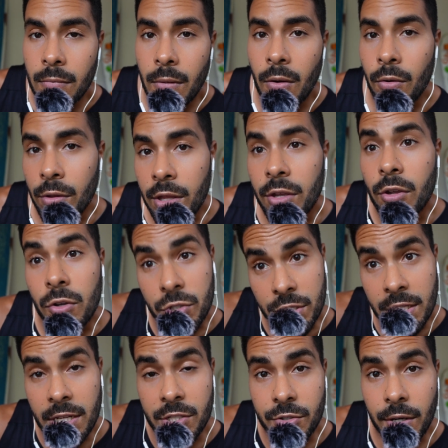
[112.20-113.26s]
or the
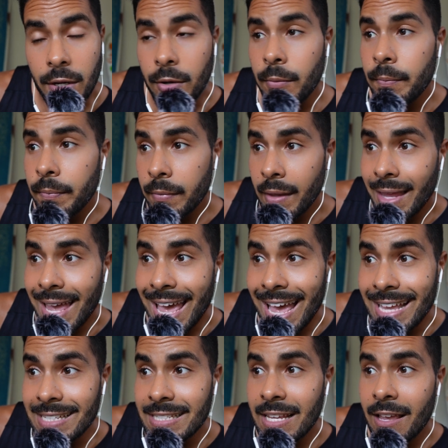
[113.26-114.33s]
Yoshida Trail,
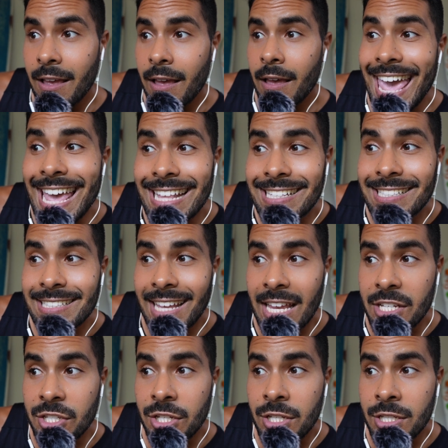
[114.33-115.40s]
has 8
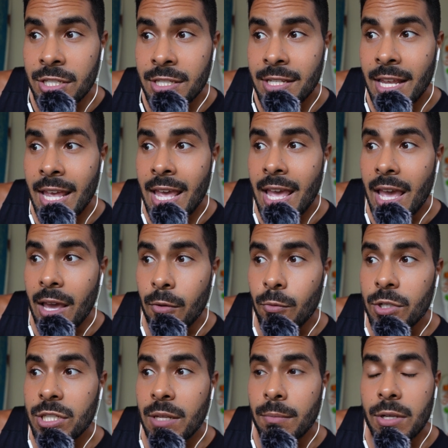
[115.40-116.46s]
stations in
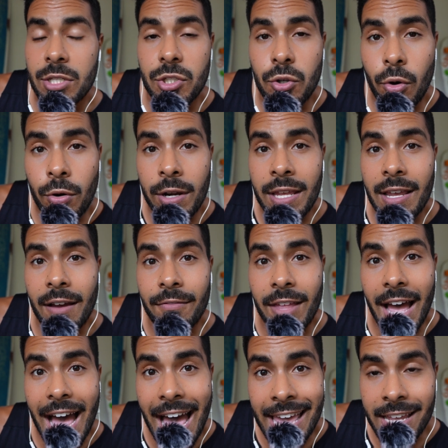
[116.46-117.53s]
which the majority of the
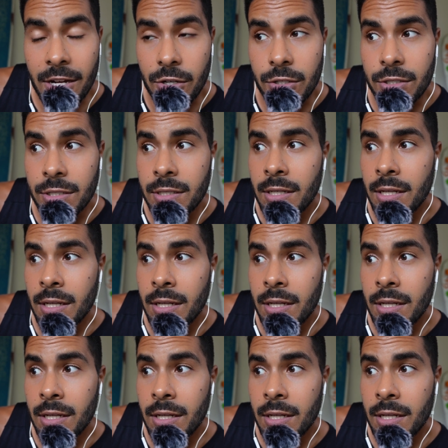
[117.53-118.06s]
hikers